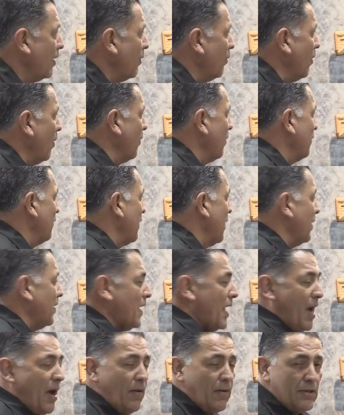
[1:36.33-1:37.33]
What we've done
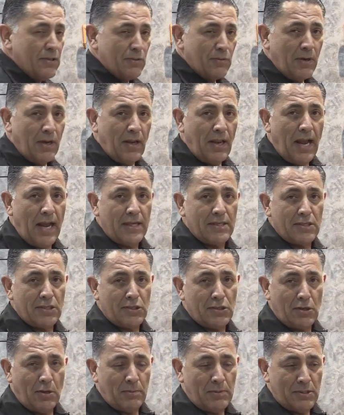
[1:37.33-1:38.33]
now is realize
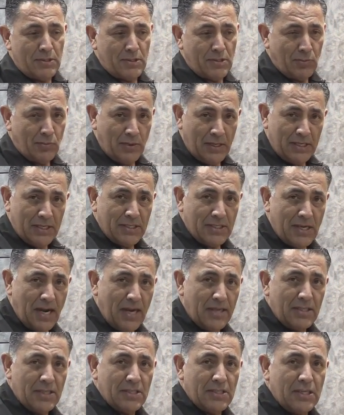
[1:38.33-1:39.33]
the Germans
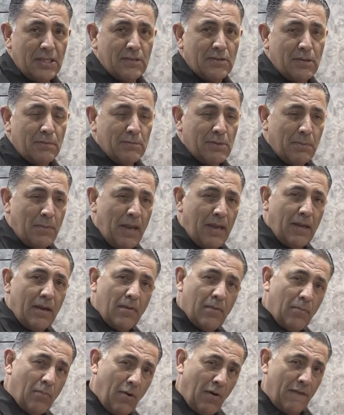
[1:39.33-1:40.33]
redesigned the system to make
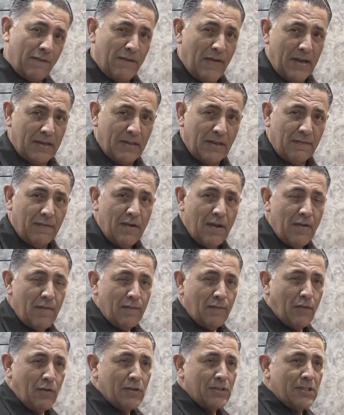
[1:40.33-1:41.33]
it more effective
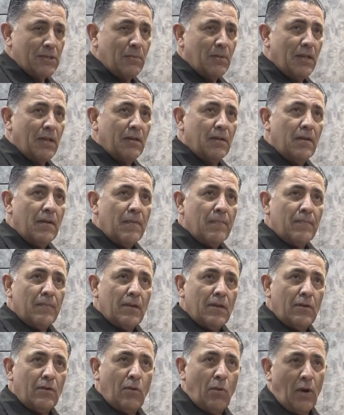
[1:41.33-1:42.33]
for some of the
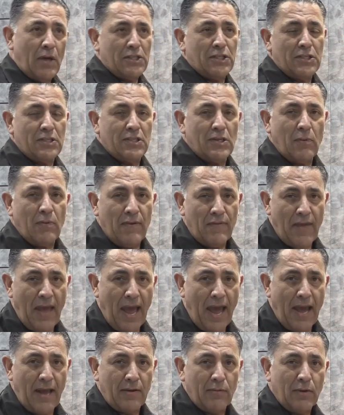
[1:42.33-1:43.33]
questions that we've
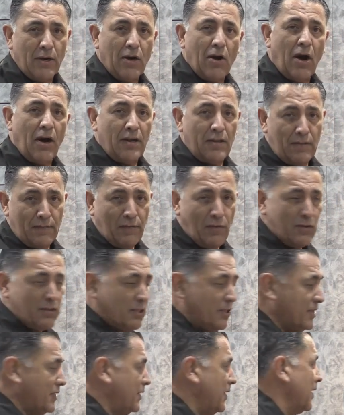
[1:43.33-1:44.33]
had regarding the
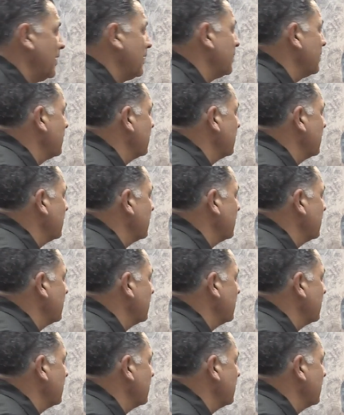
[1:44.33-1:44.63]
416.